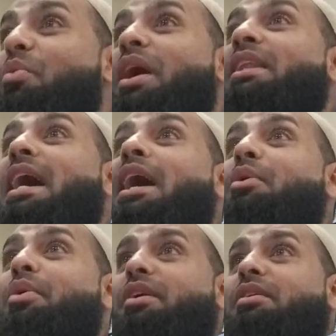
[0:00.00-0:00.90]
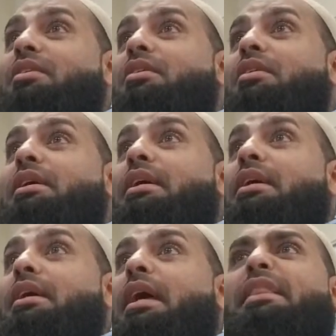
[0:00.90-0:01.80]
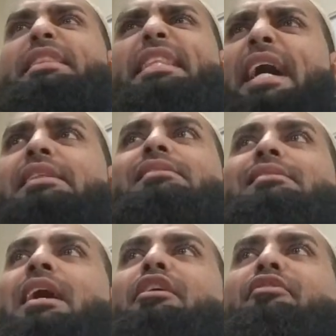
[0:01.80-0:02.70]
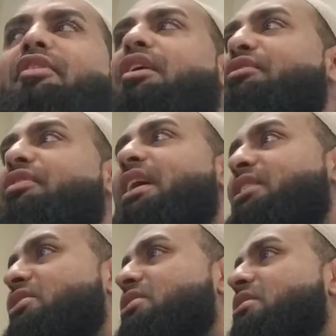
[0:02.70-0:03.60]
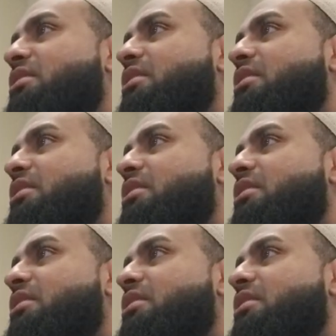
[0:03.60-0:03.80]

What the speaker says: 1 hour. That's not far-fetched.